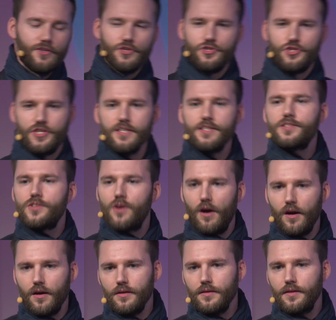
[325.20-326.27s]
she
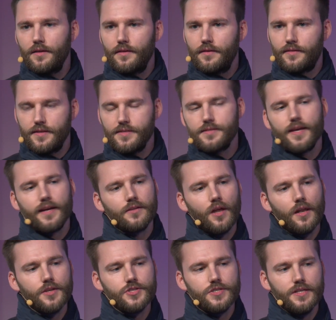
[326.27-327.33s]
saw this
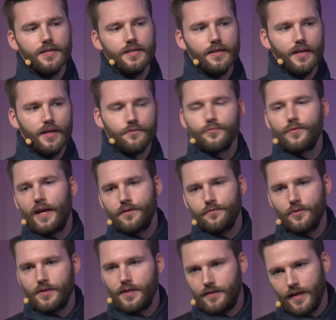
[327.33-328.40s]
technology in
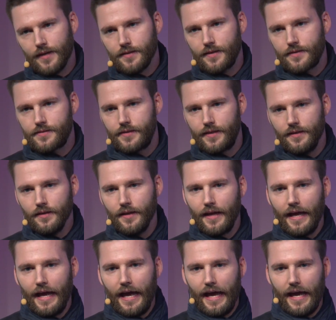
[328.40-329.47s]
Frankfurt at Techtextil,
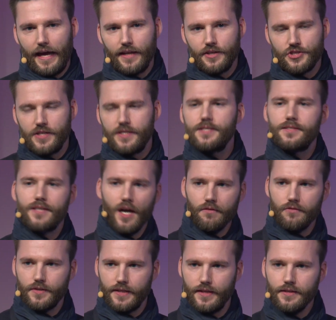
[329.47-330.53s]
and she
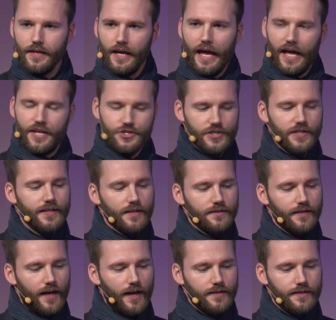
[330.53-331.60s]
discovered it, and she got
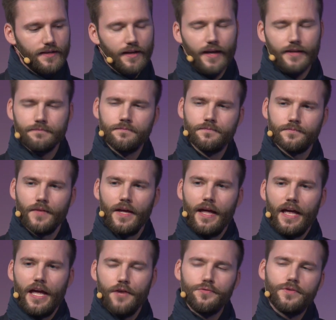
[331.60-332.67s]
the idea like,
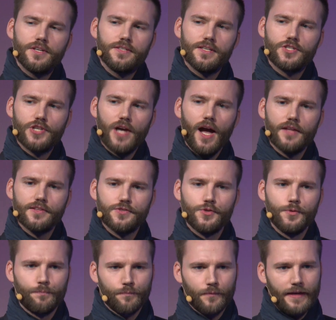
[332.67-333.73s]
if there's a chance
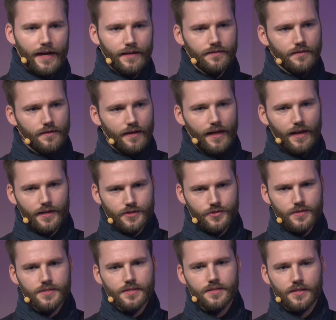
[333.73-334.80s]
to get
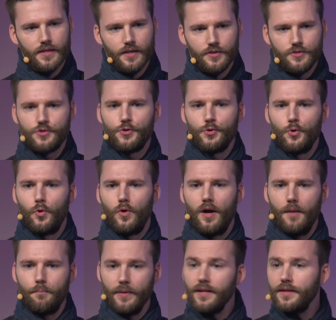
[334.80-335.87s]
electricity to
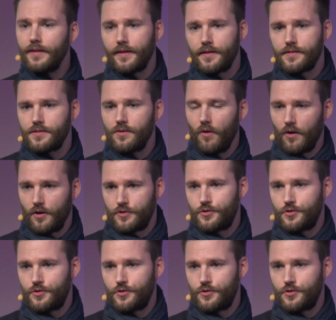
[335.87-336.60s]
buildings or